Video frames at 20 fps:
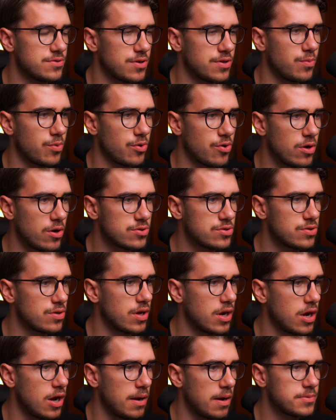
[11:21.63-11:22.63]
So we're also
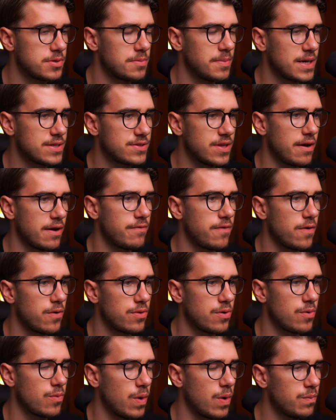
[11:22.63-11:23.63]
going to optimize that
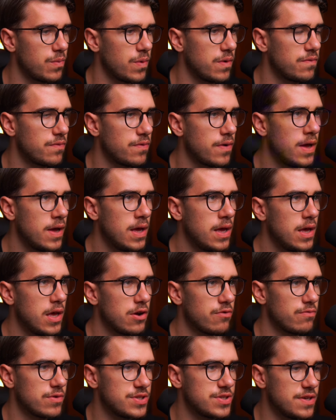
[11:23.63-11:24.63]
further when we've
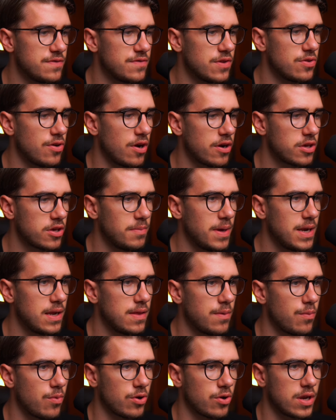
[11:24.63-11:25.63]
received the document,
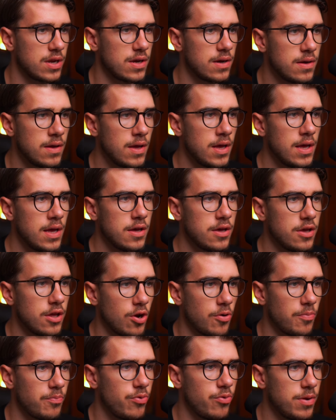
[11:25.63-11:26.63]
and then we're going to
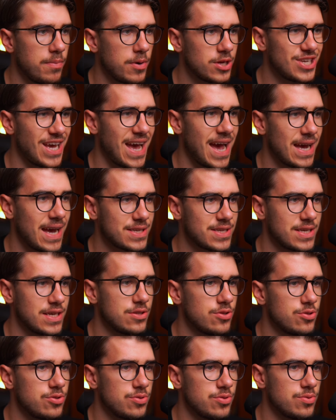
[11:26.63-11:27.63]
pretty much ask
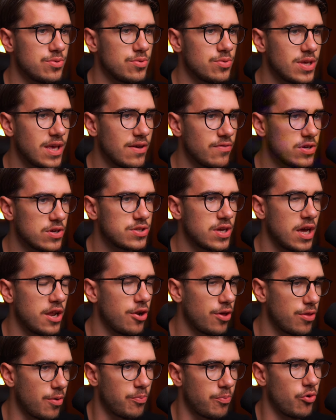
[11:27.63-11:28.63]
it to give us
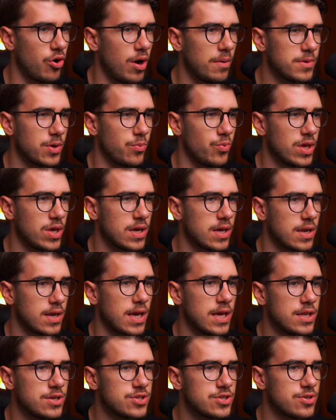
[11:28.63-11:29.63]
another prompt that we
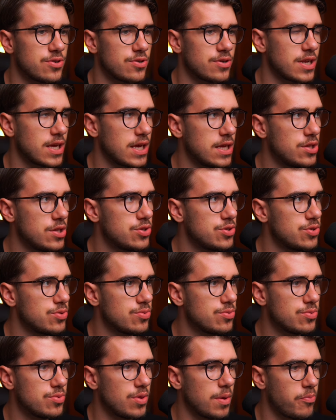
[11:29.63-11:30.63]
can insert
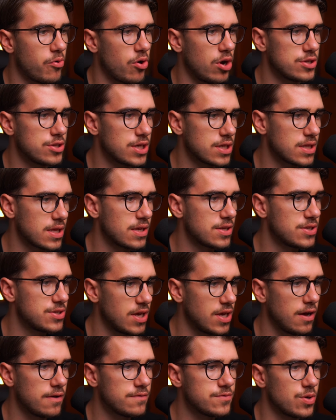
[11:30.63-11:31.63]
into the project
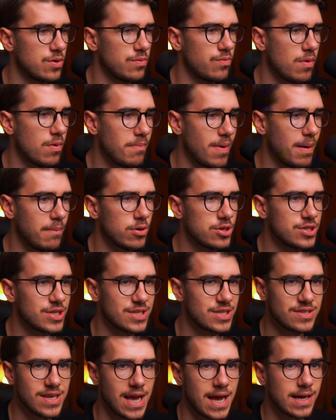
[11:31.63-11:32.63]
itself, so it remembers
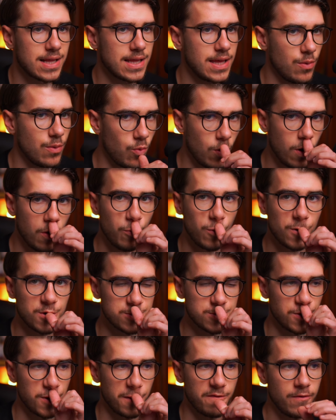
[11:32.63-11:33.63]
exactly what we're
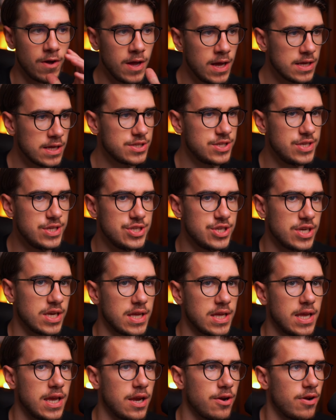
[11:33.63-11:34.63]
sort of teaching
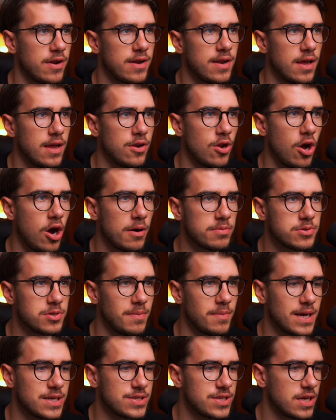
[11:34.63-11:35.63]
it here and
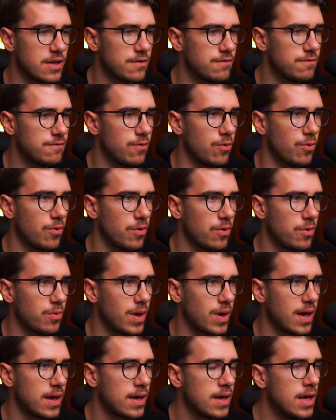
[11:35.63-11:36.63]
optimizing it for,
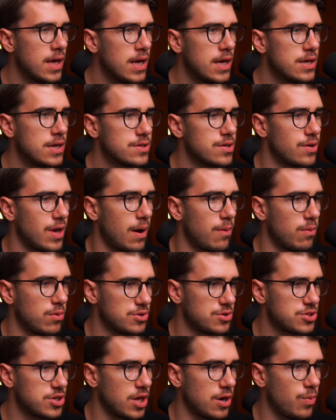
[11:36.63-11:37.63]
okay? So yeah,
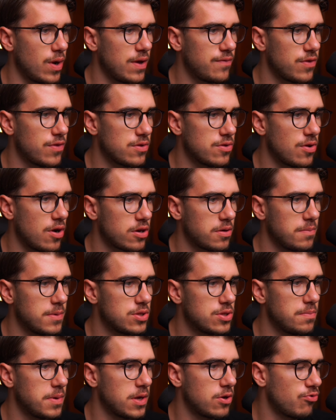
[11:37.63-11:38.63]
we're just going to wait for the
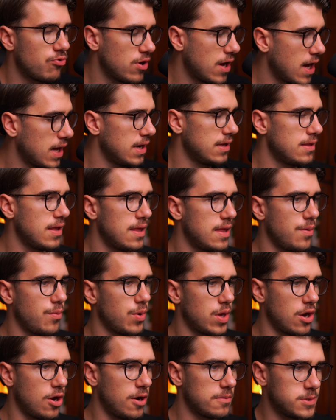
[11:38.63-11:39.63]
document to be created, and then
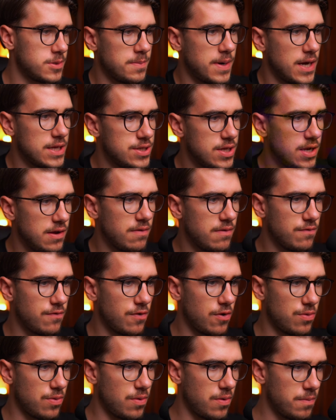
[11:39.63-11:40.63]
we can optimize it even
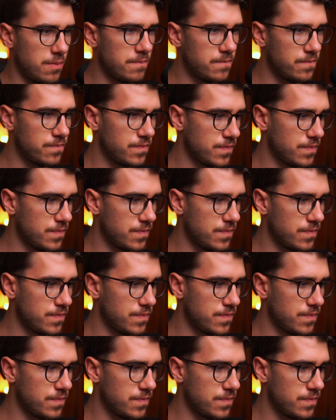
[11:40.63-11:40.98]
further.